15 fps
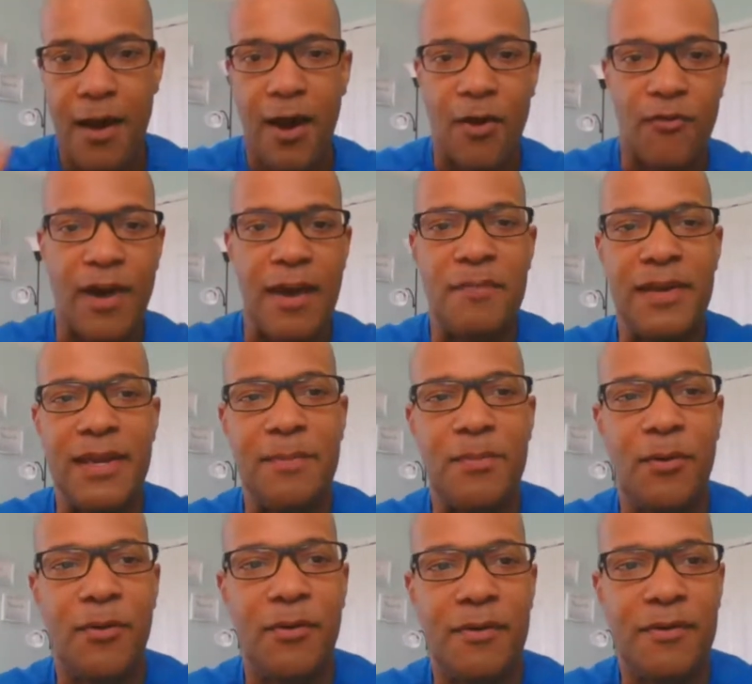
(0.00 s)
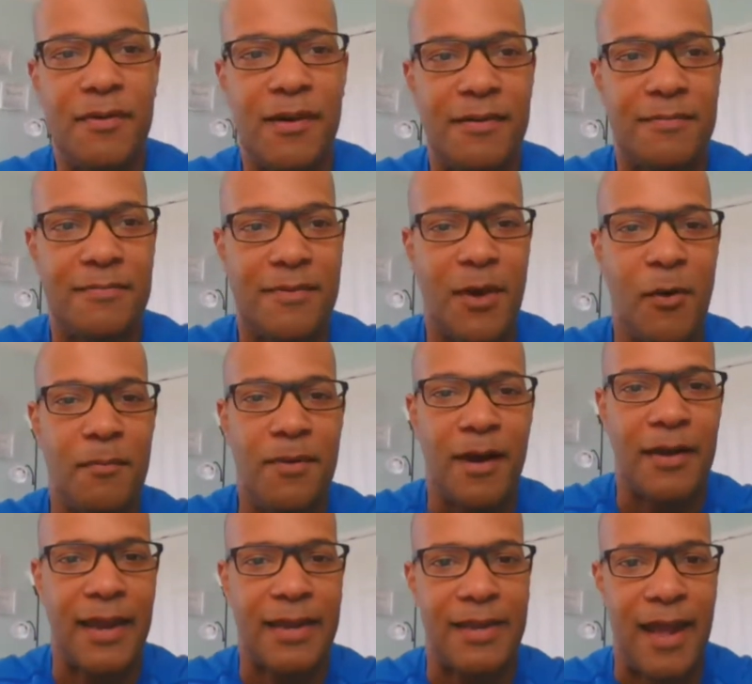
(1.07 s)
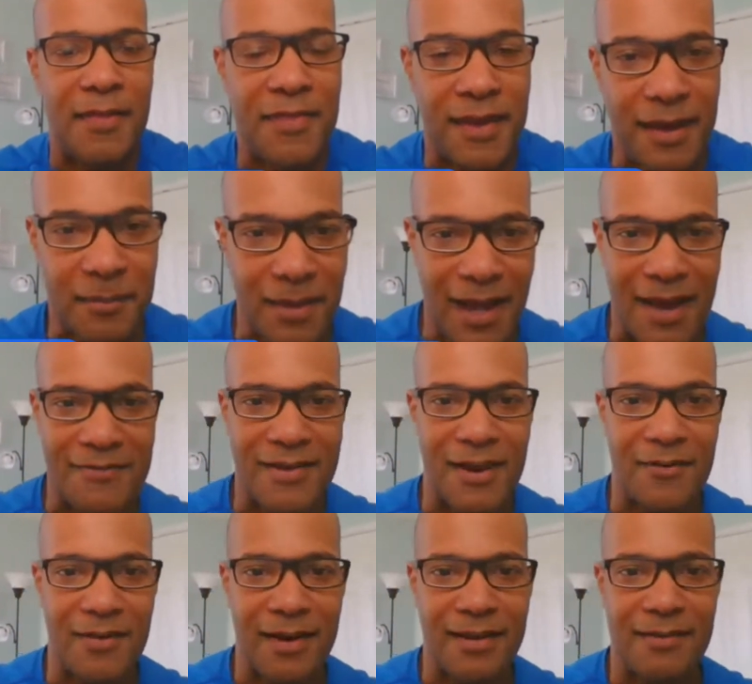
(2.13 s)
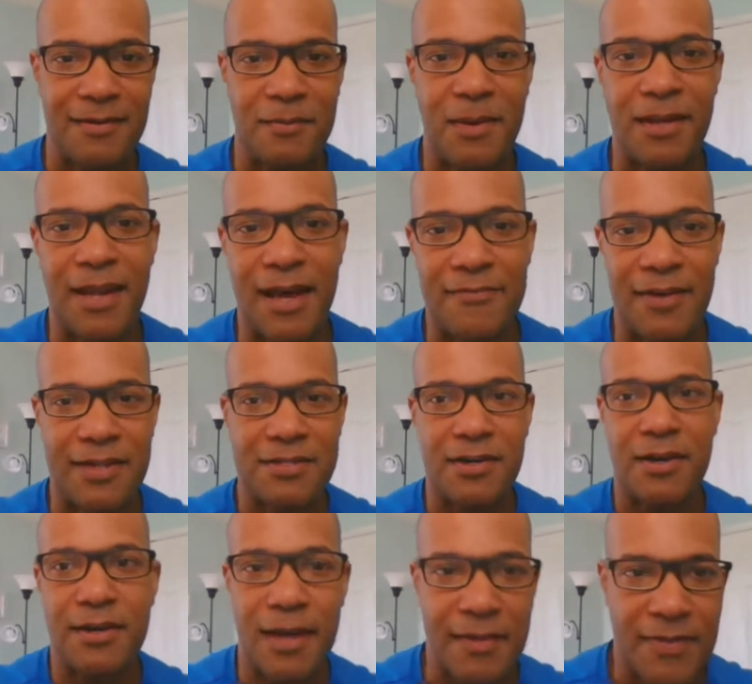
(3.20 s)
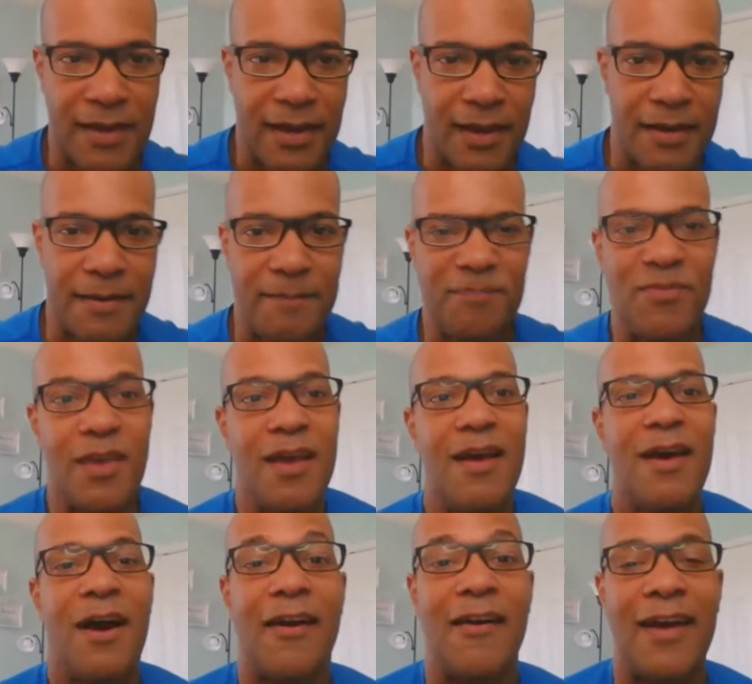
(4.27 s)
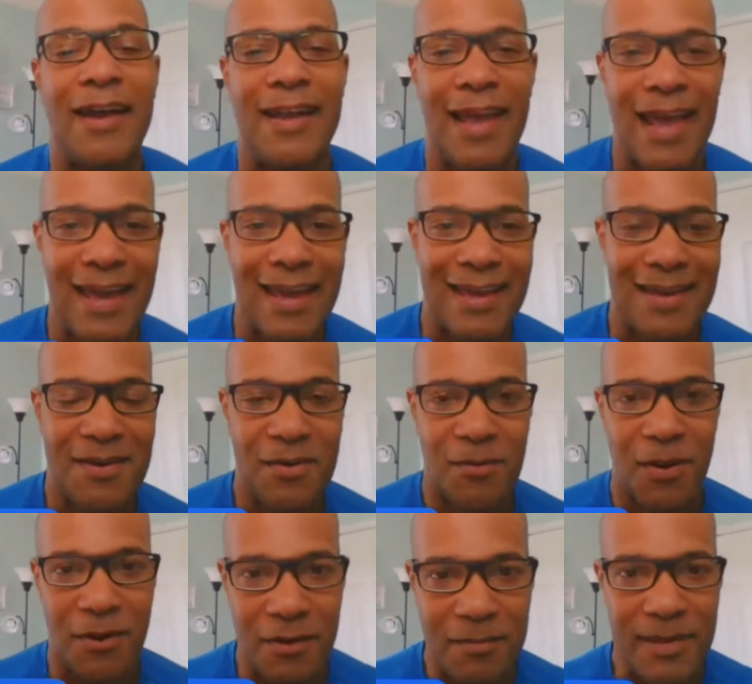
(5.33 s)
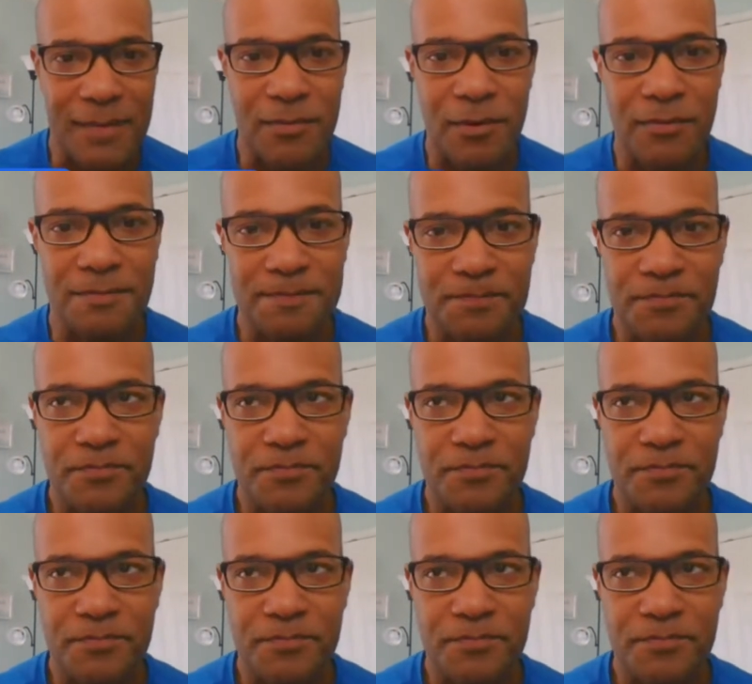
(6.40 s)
All right, people. Oh, okay. I think I'm live now, right? Am I live, Anton? I think I am. All right. Hey, welcome, people.